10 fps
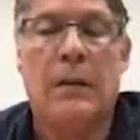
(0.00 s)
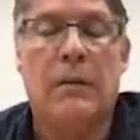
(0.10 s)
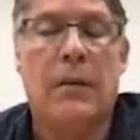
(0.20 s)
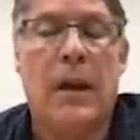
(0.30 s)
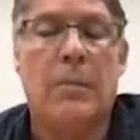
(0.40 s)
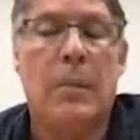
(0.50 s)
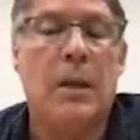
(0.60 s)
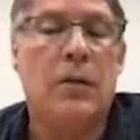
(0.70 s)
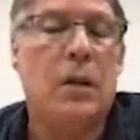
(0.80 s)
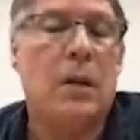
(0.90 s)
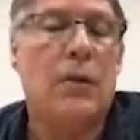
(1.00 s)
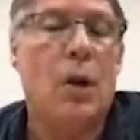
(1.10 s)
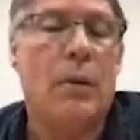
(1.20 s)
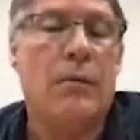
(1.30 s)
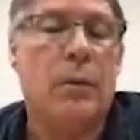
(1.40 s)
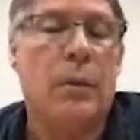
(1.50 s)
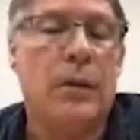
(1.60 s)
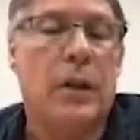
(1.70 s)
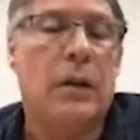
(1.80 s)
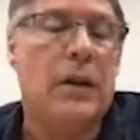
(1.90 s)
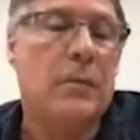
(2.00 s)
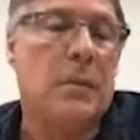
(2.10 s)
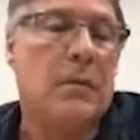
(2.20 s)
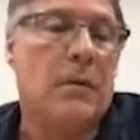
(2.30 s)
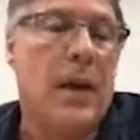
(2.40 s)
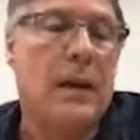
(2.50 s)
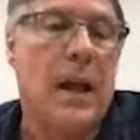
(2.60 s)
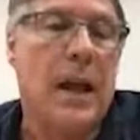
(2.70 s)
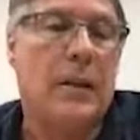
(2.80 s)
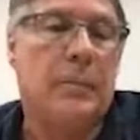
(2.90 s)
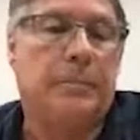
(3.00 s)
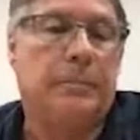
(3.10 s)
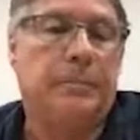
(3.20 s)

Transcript: effect B should have no influence on your estimate of effect A.